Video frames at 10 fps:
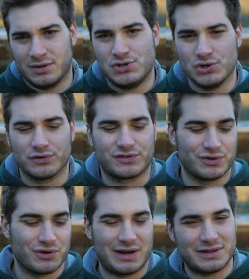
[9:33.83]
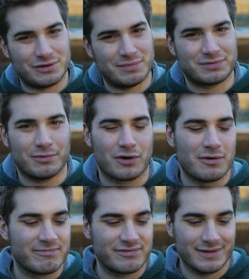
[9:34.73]
juice, you know, a little bit more
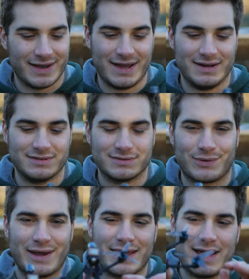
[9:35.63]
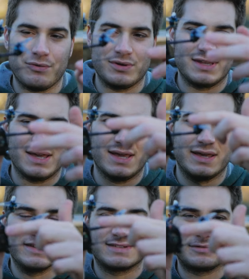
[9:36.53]
oomph and try again with
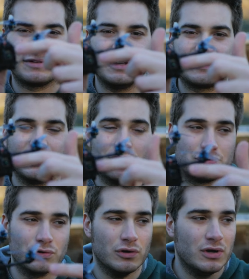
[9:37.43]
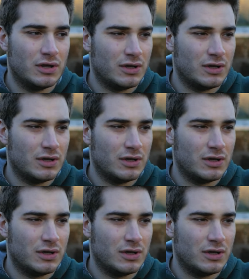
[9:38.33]
the Insta360 Go 2